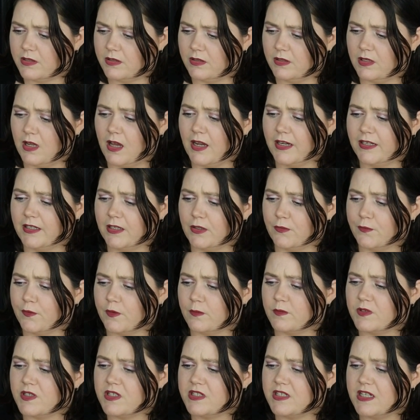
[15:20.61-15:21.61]
liner
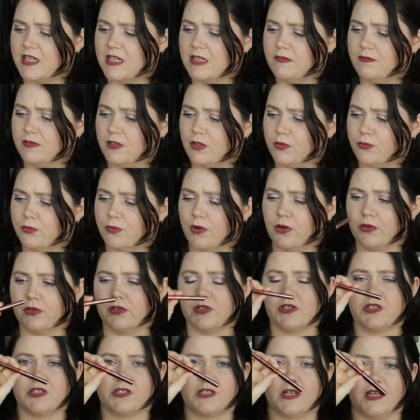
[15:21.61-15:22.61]
from Steve
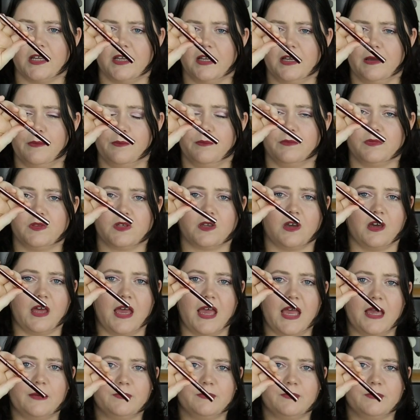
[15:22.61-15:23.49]
Laurent. It's got